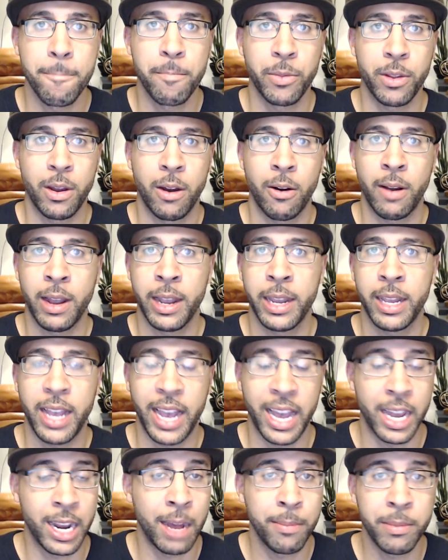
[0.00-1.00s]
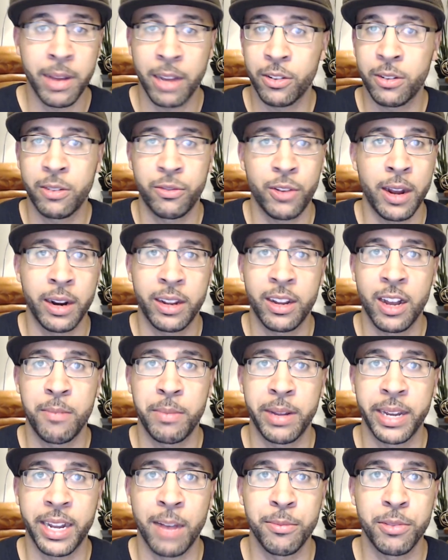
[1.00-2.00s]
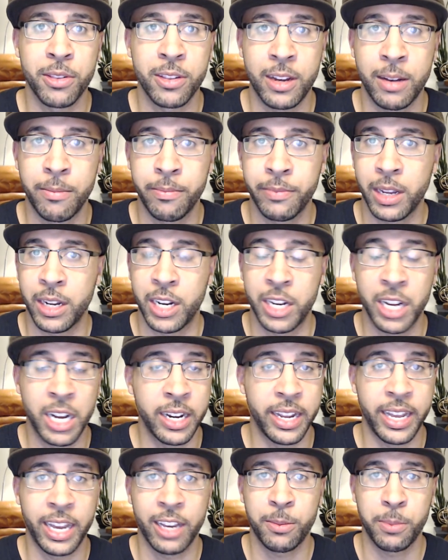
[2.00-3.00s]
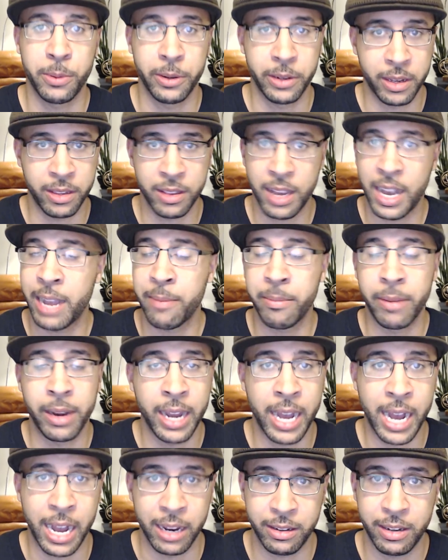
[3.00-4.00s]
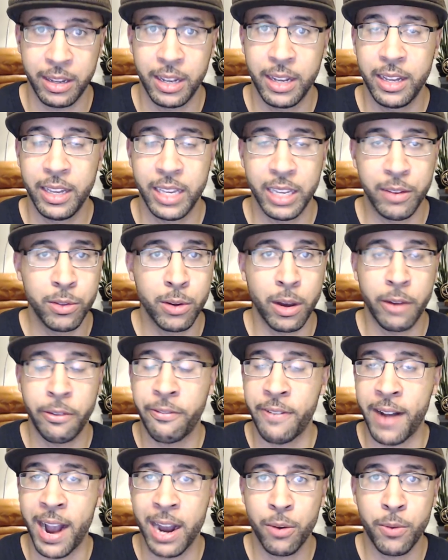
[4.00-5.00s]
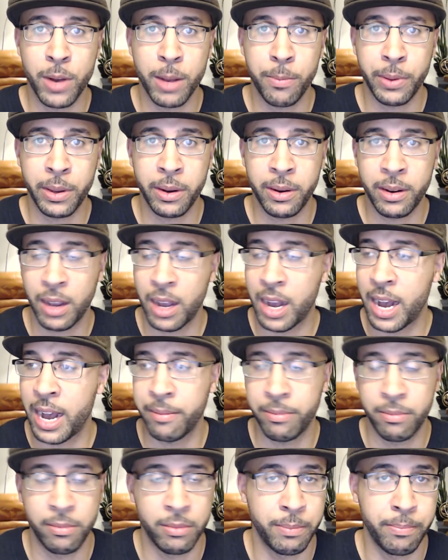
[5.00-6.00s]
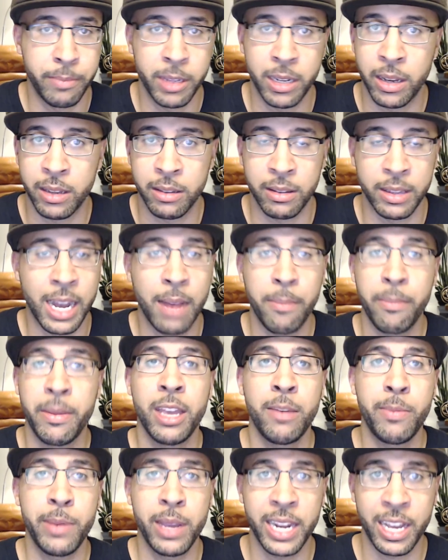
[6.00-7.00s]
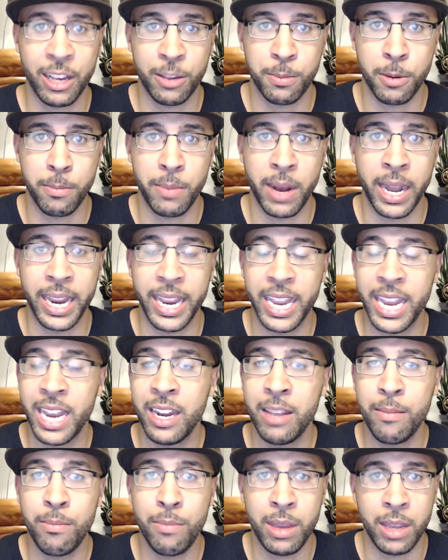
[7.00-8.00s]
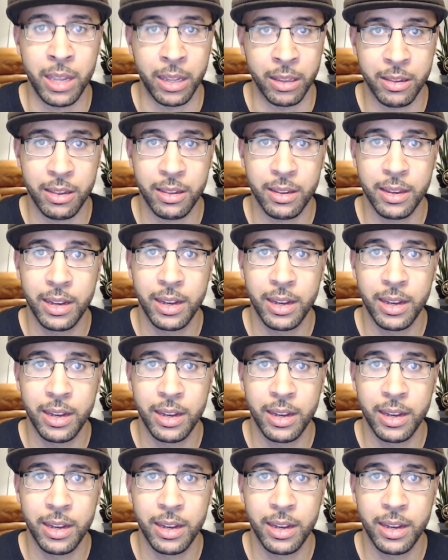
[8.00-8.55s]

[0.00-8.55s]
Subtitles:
All right. And I'm not trying to come like I'm some gun expert, because I am not. Even though I fired a weapon, it does not make me an expert by any means.